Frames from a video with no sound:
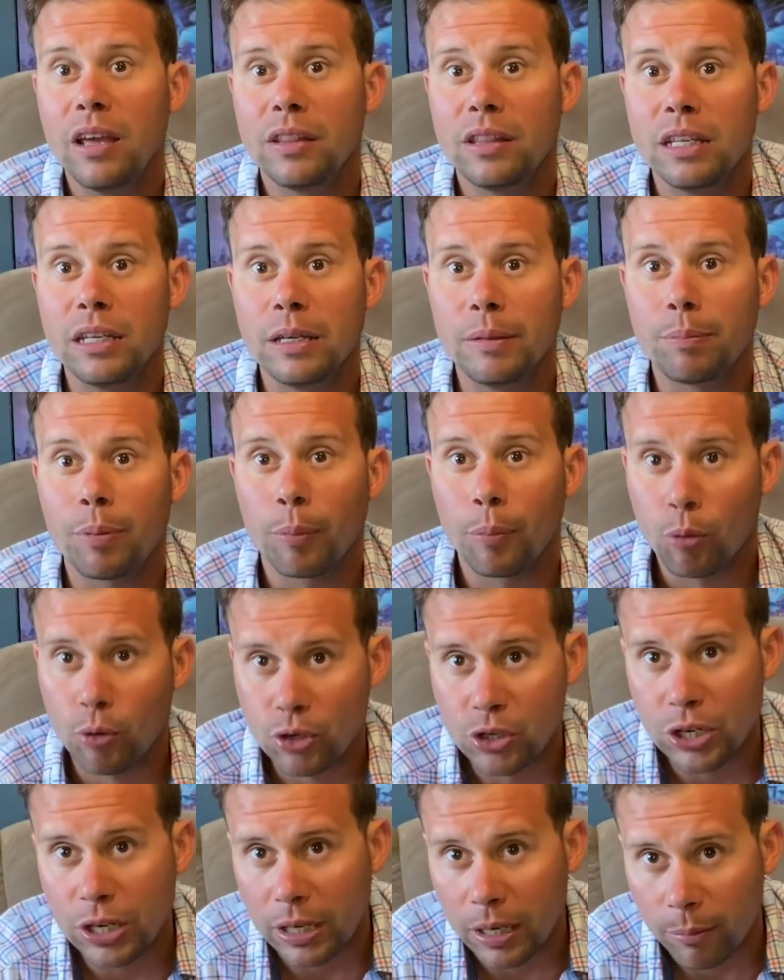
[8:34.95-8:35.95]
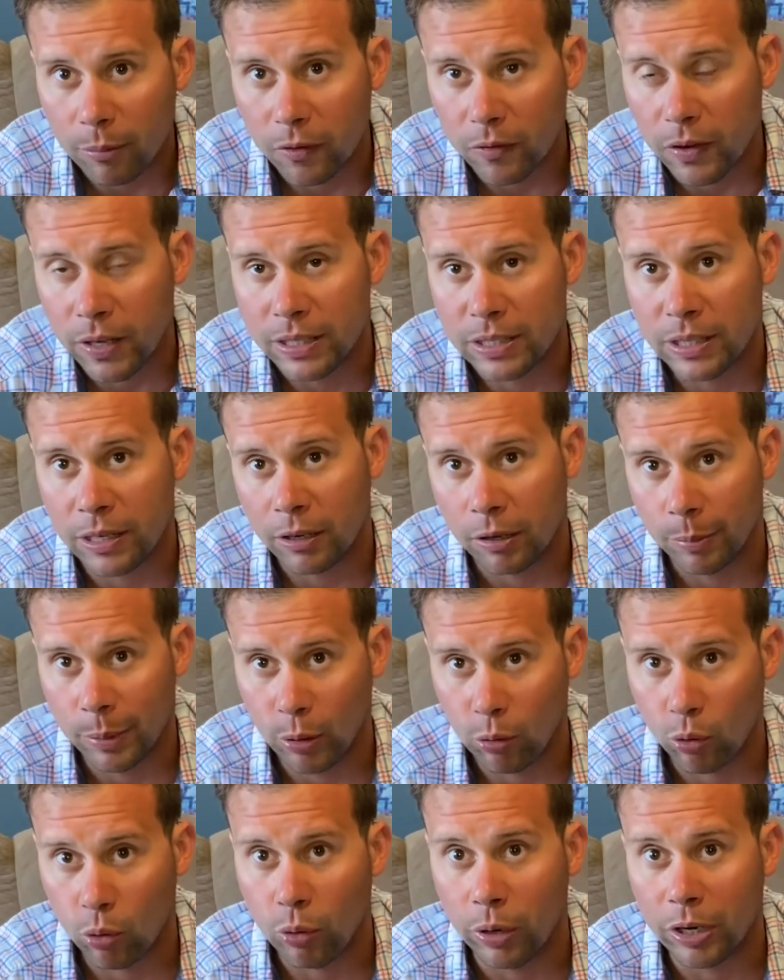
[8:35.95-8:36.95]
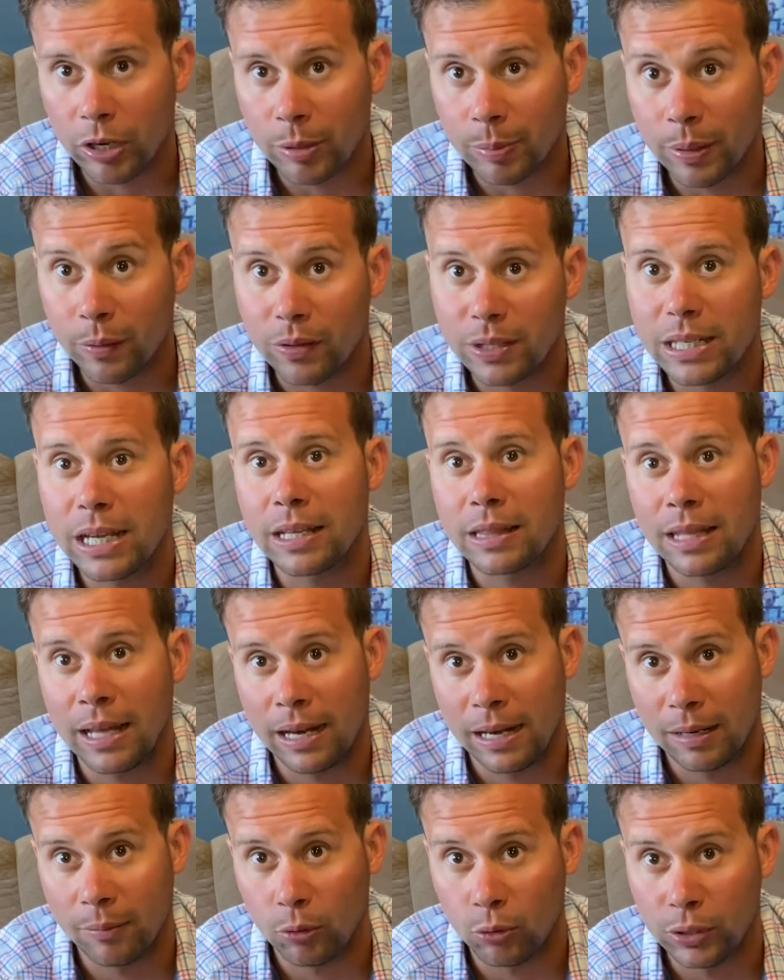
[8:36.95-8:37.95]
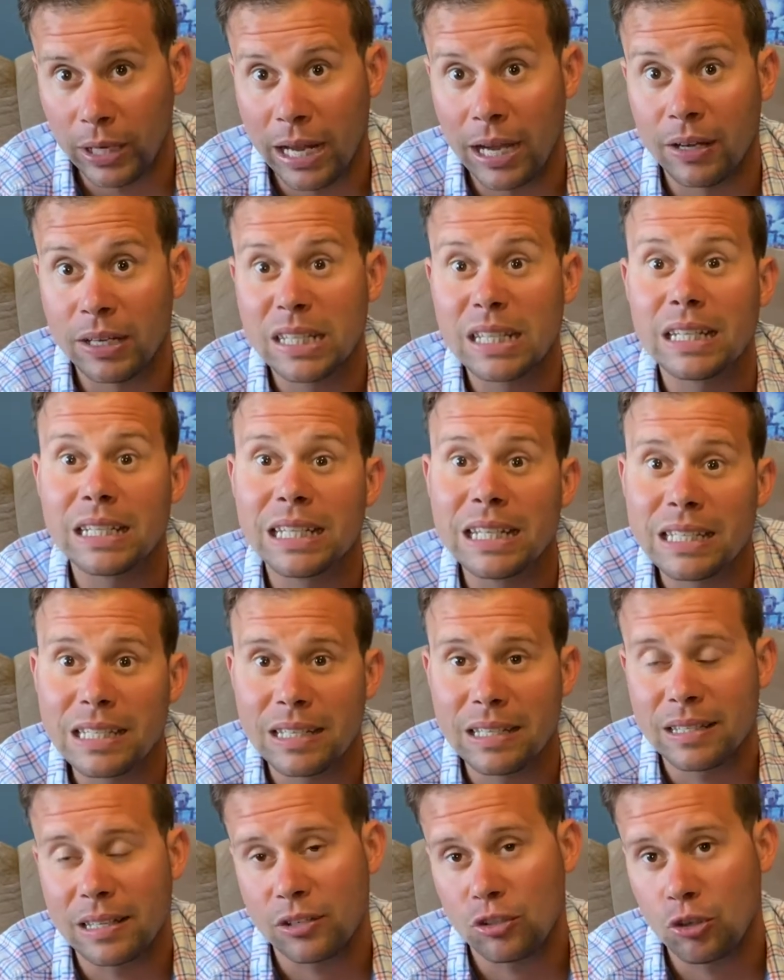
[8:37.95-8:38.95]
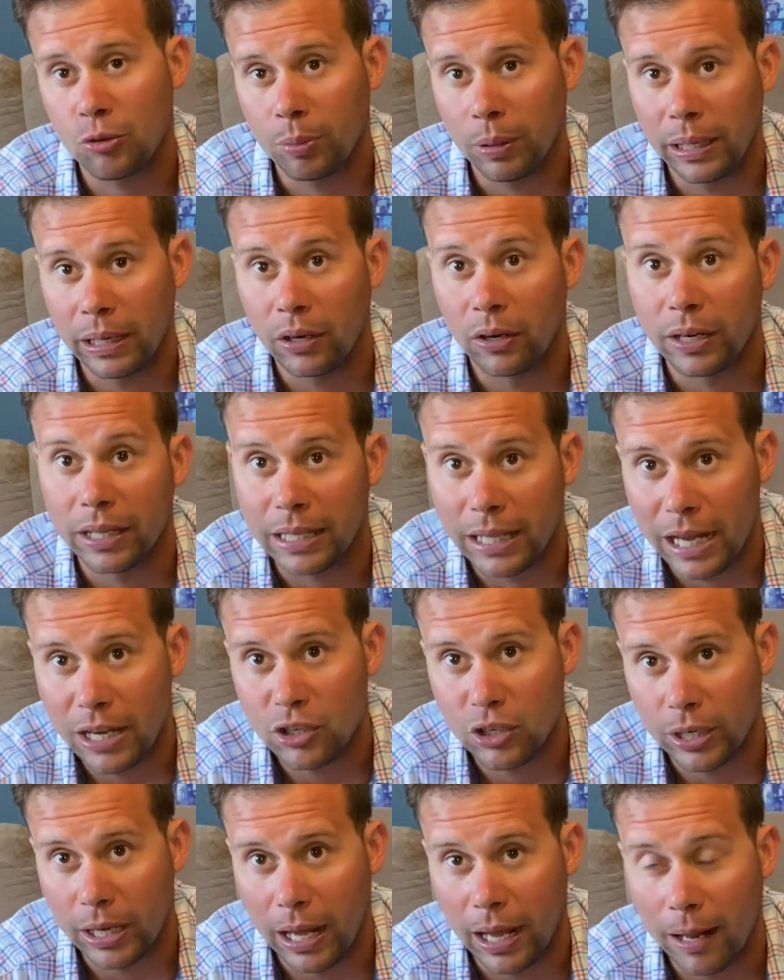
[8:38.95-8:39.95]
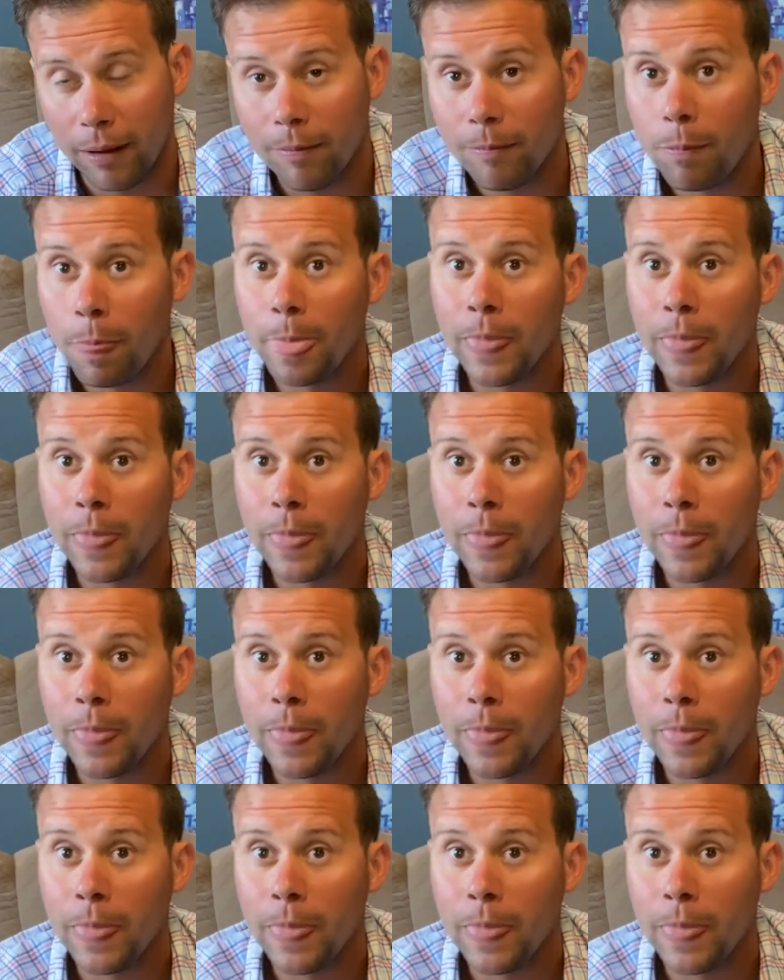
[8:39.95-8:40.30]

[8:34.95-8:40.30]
the proportionate number of hits that are going to be required to be able to take that animal down at the distance that you plan on engaging at.